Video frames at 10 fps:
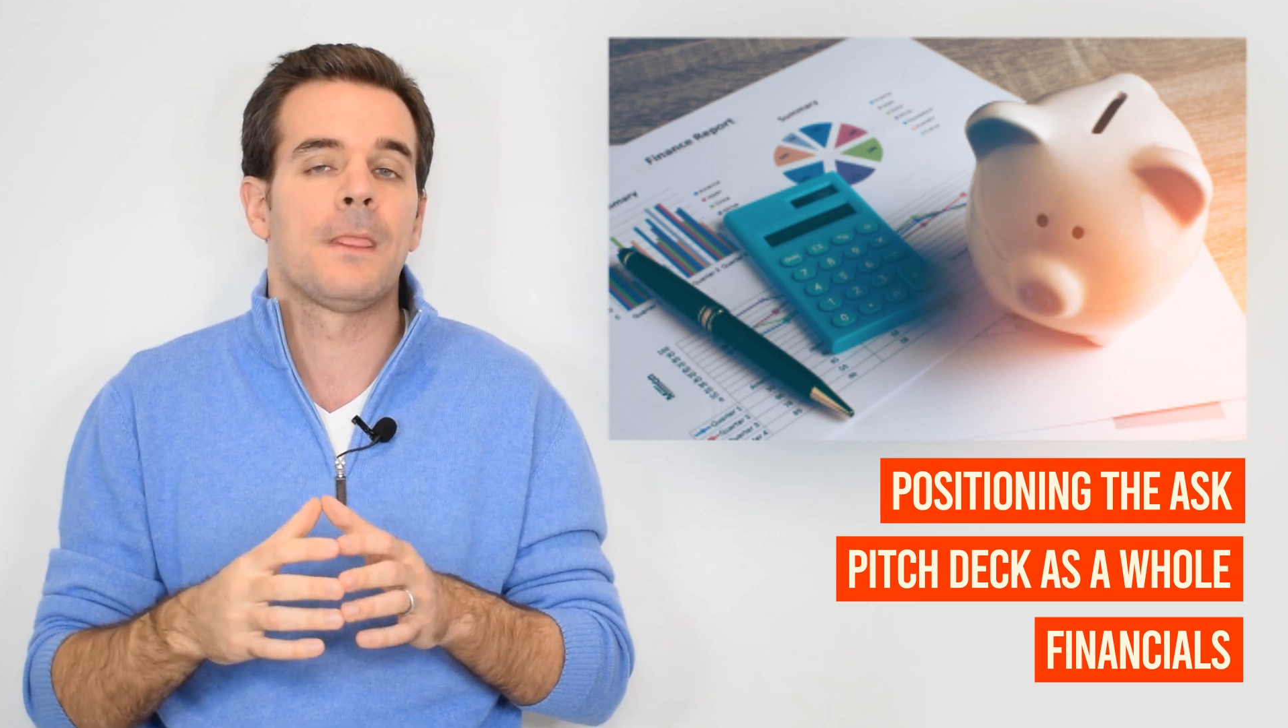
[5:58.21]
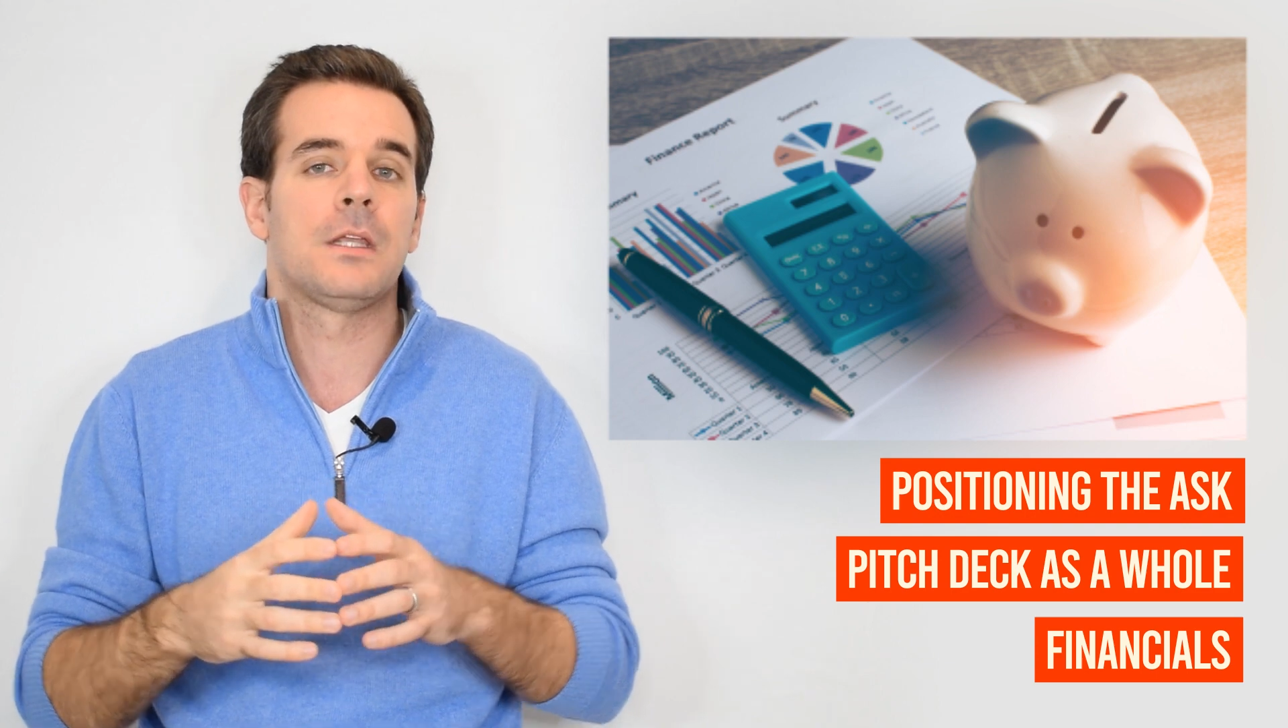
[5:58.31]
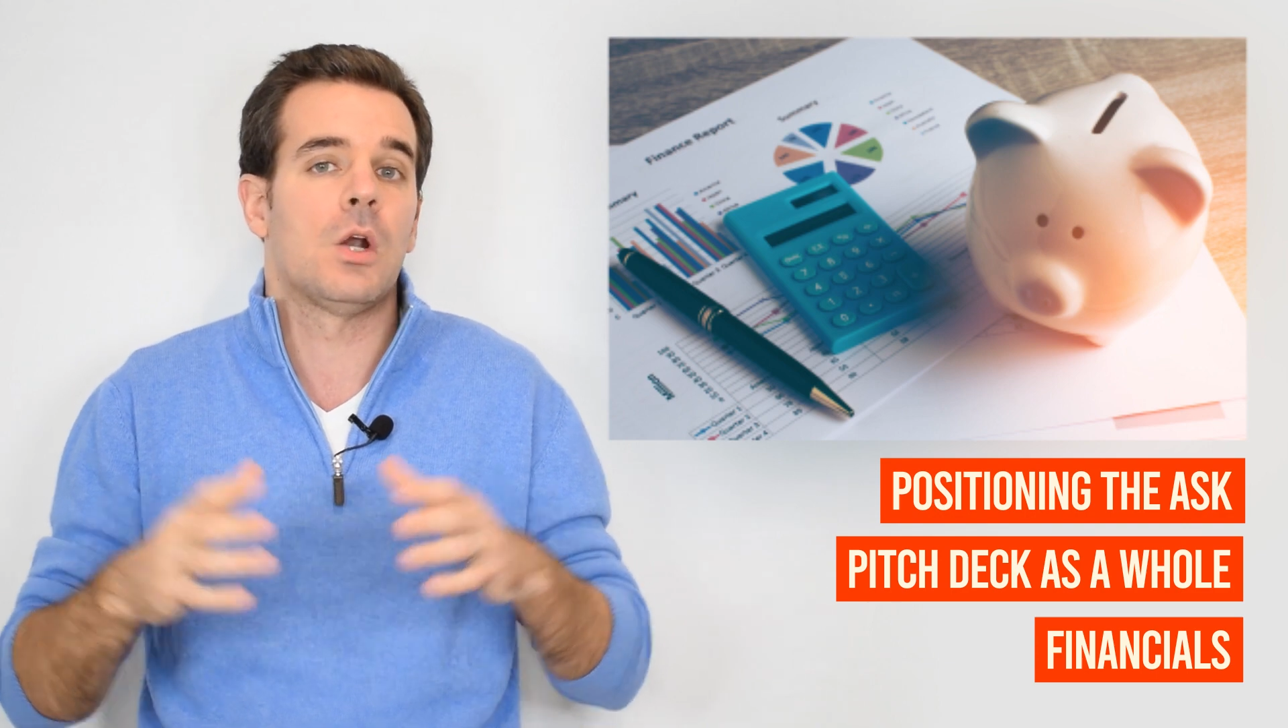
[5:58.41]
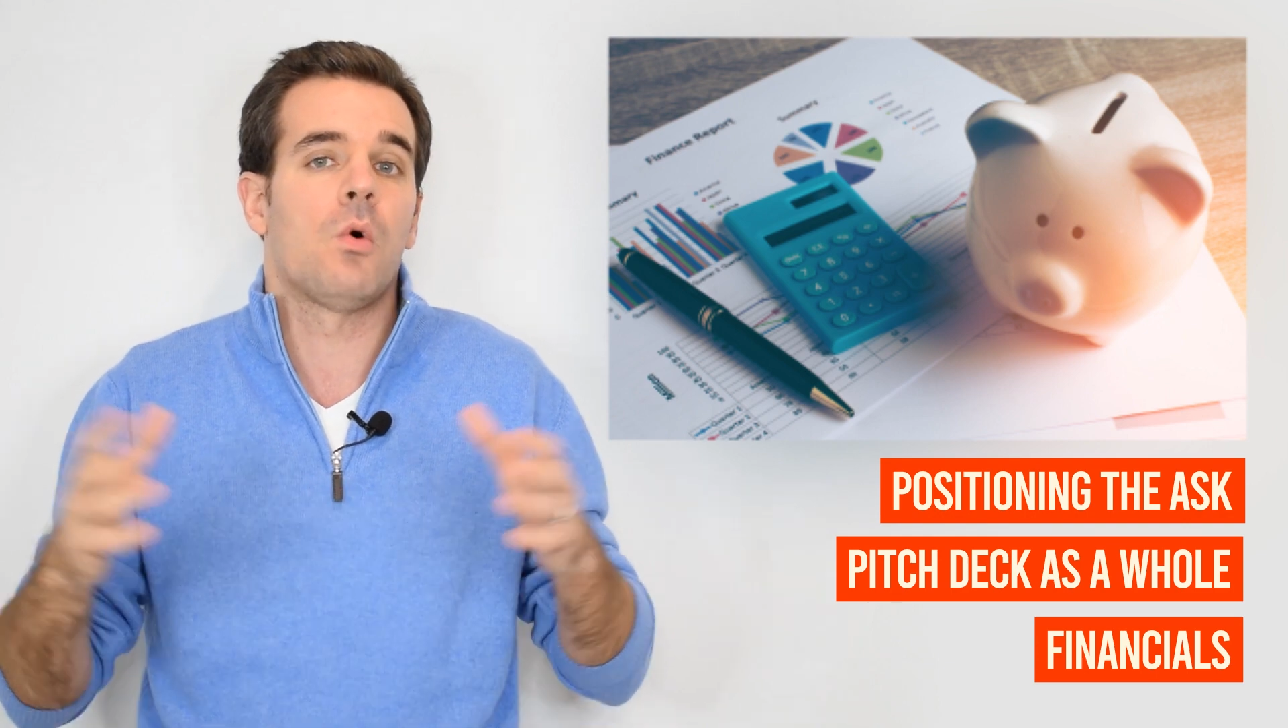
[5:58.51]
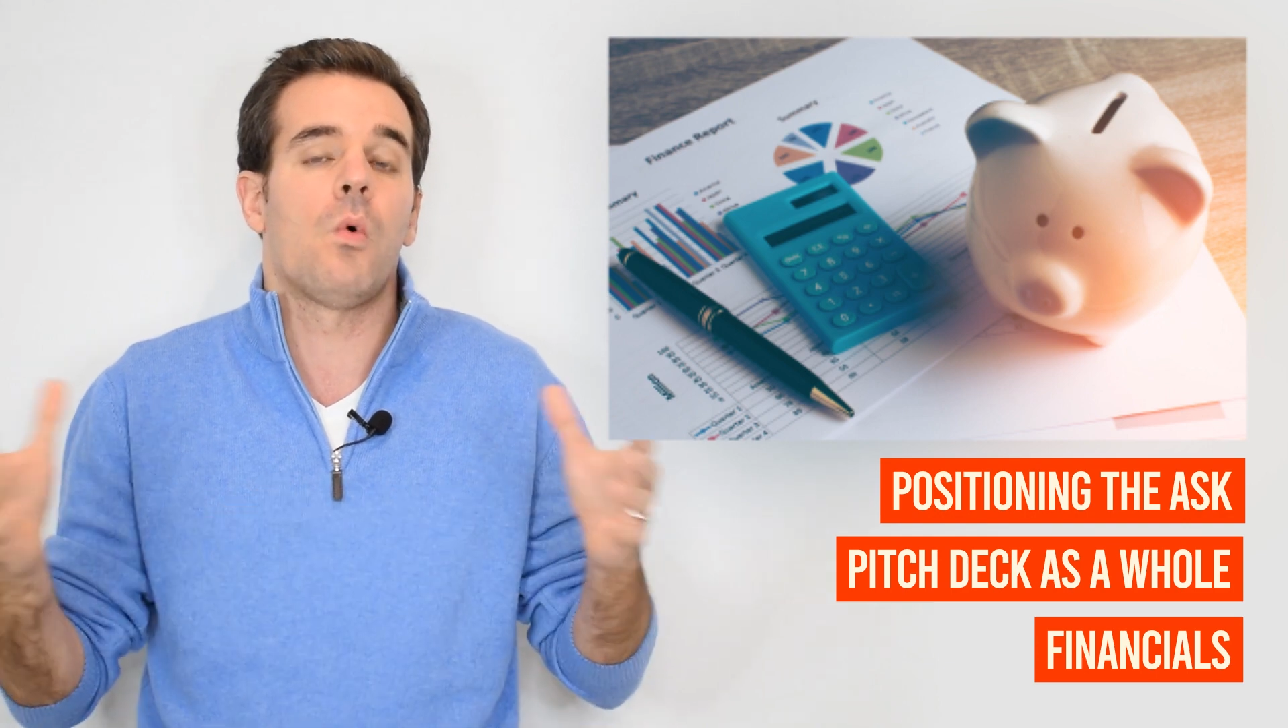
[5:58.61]

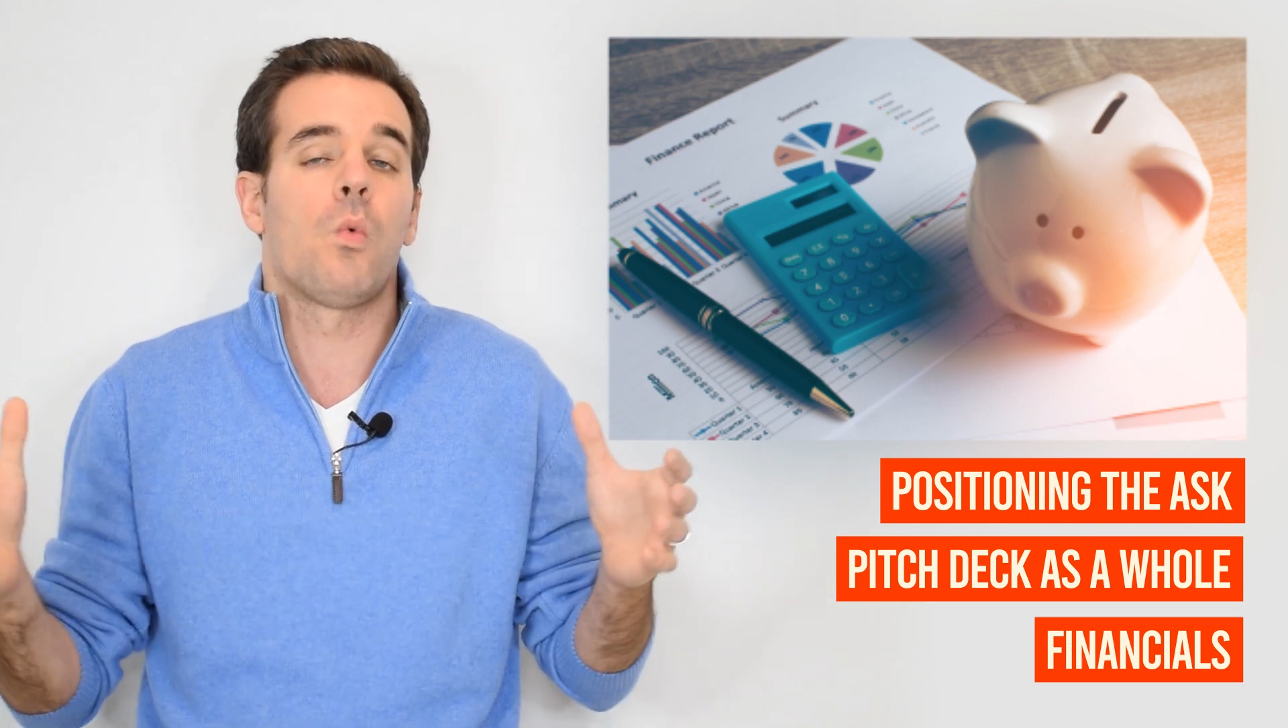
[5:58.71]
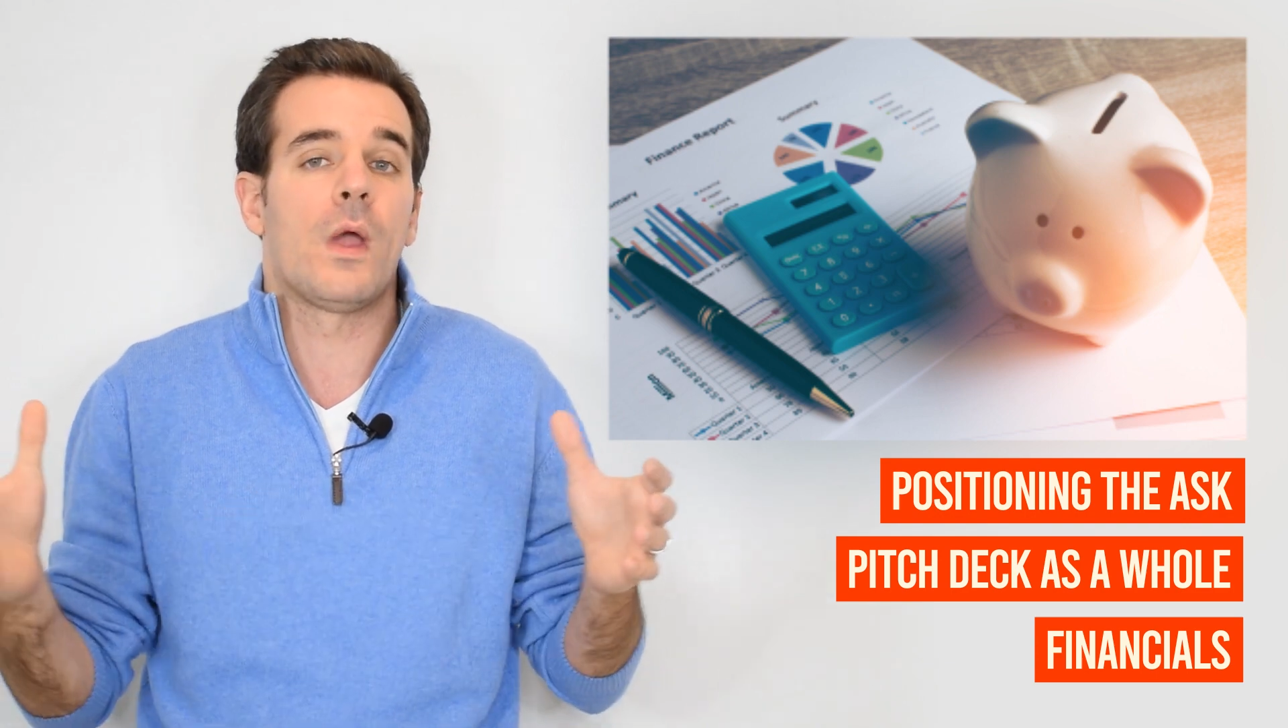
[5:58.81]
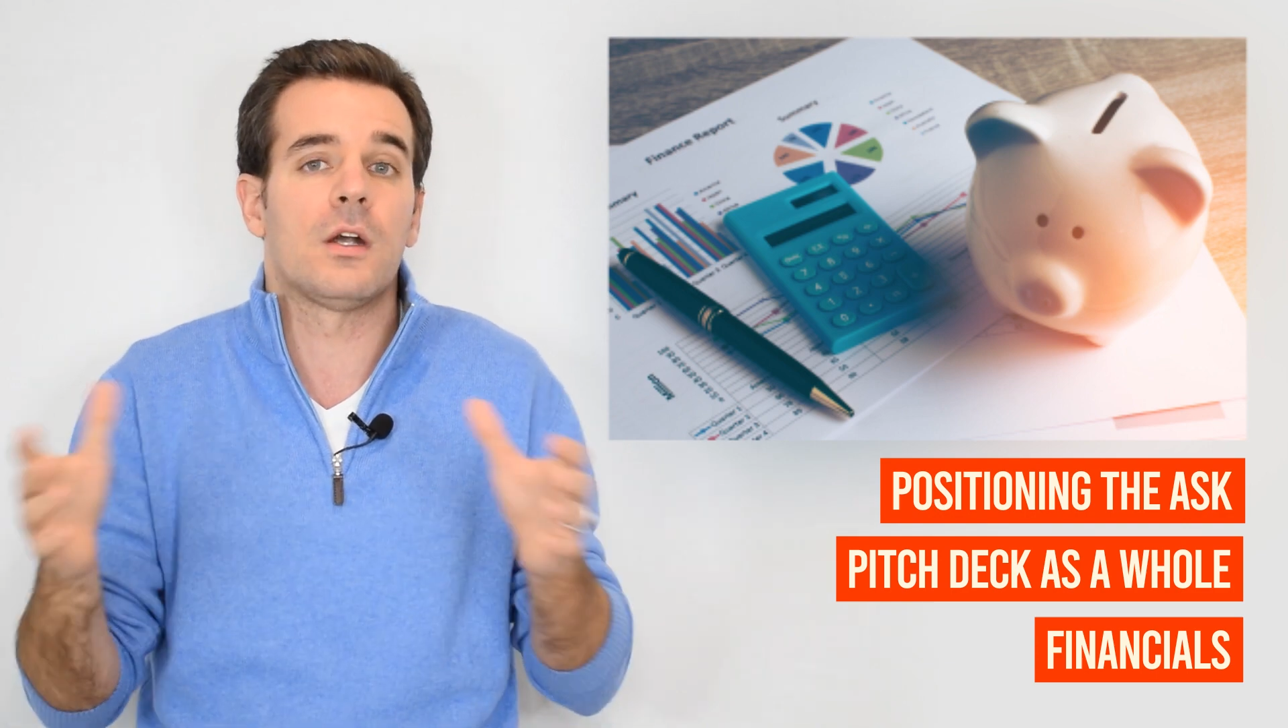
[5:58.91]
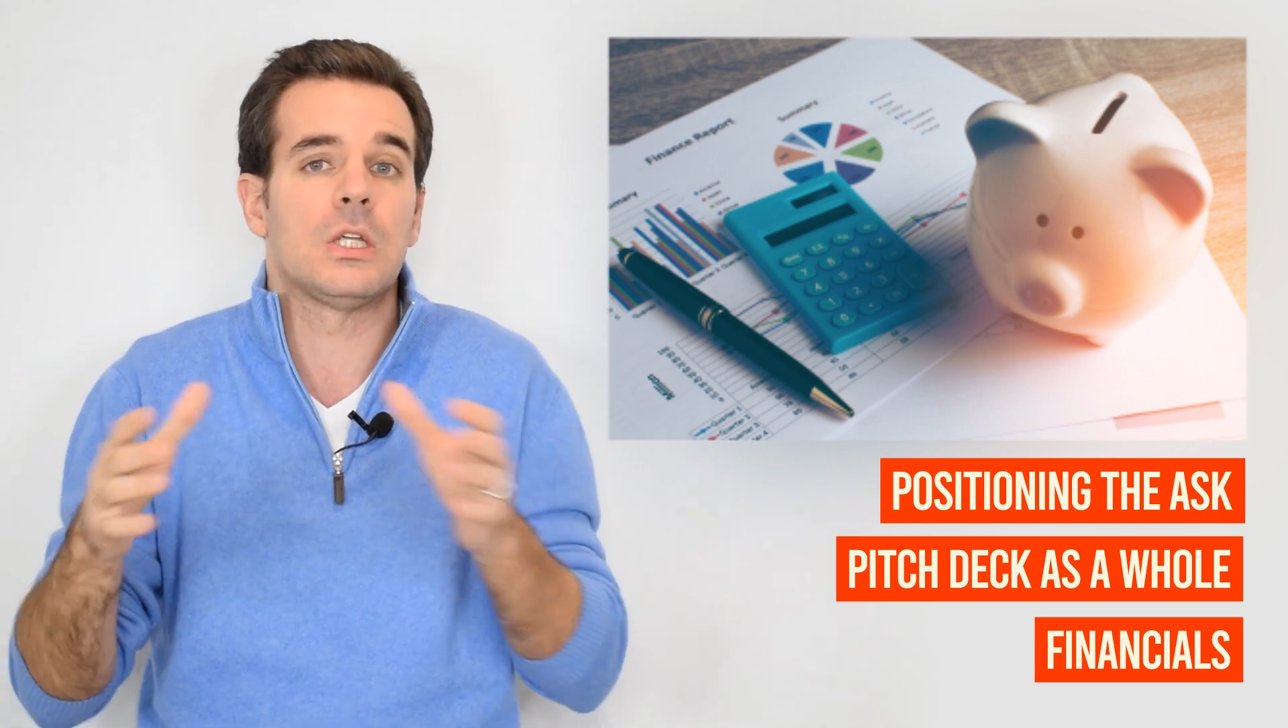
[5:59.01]
where